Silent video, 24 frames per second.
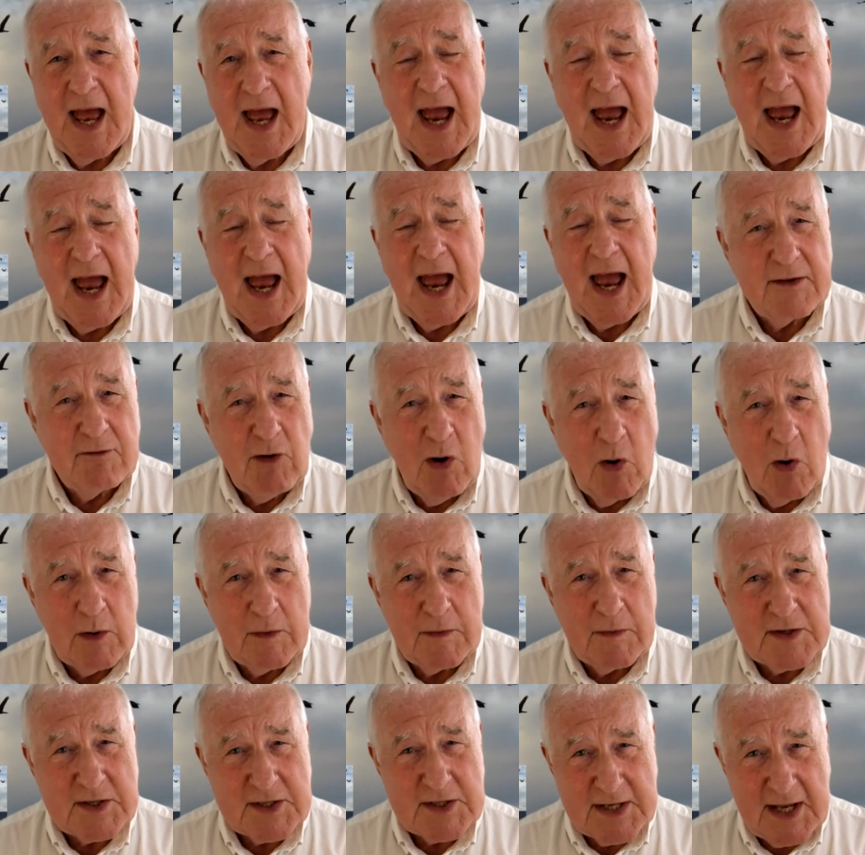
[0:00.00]
and the role
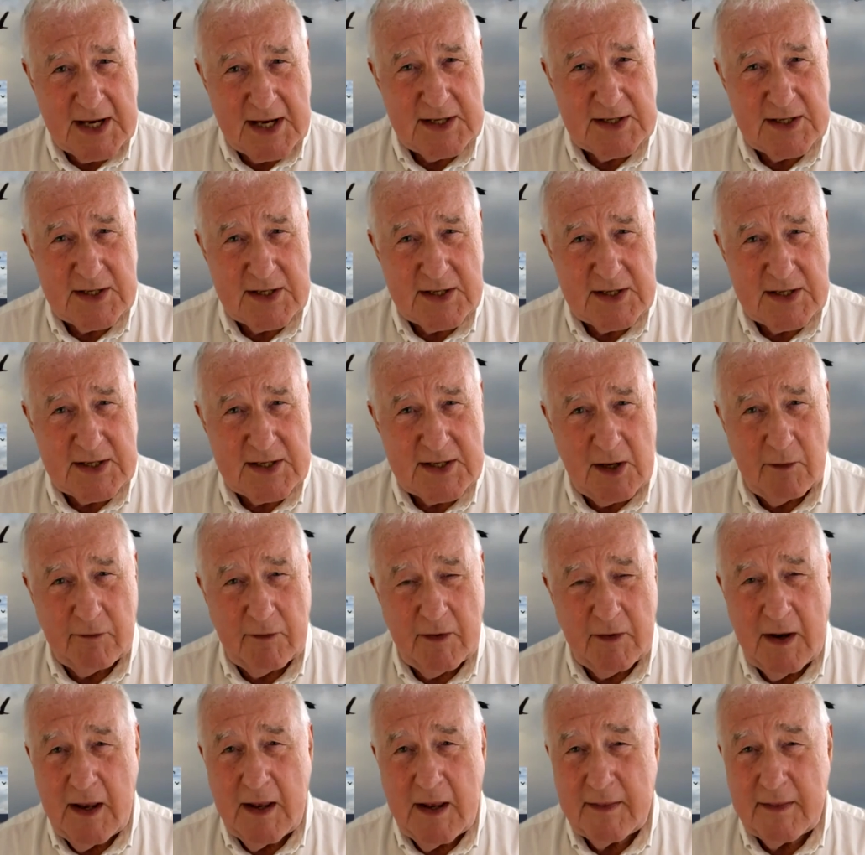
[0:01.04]
of the state itself.
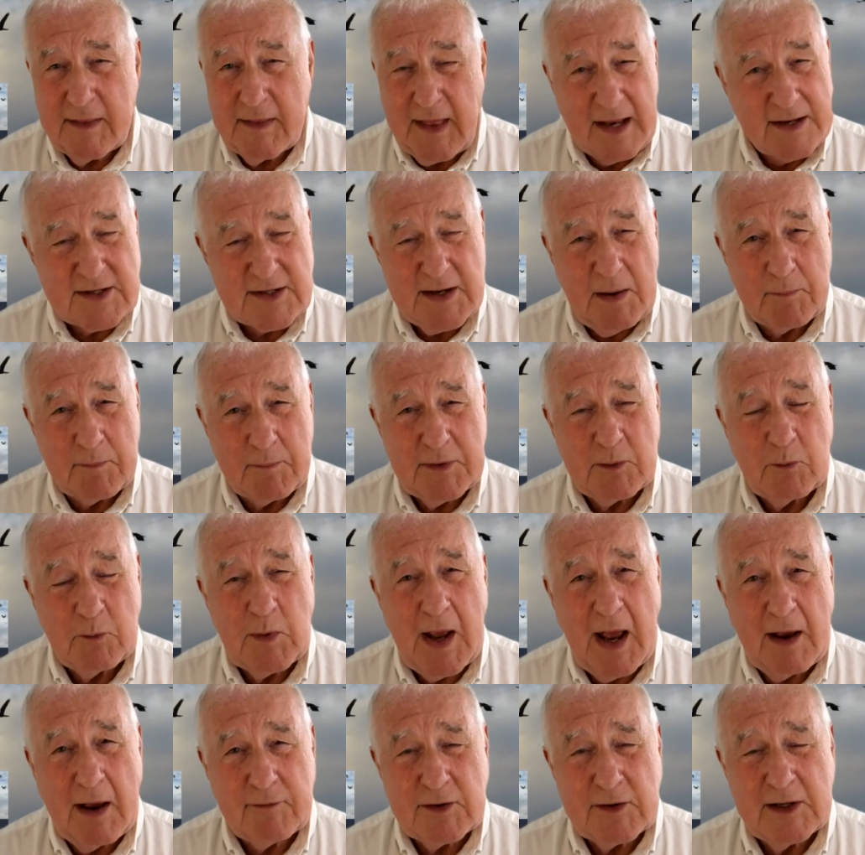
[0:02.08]
That's something we
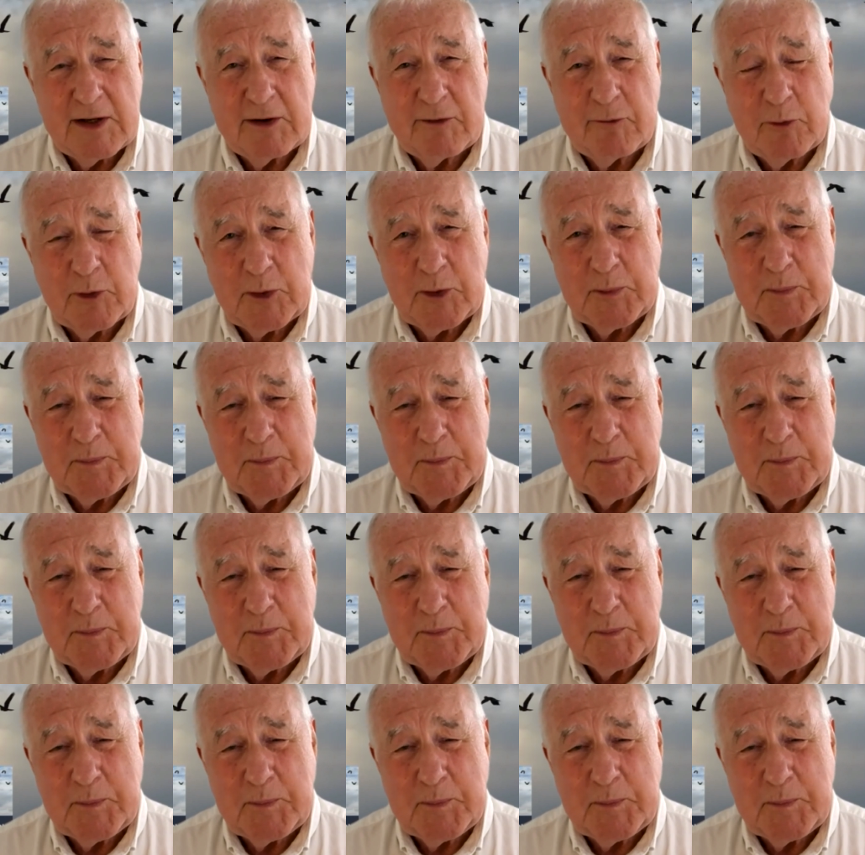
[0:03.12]
have to live with.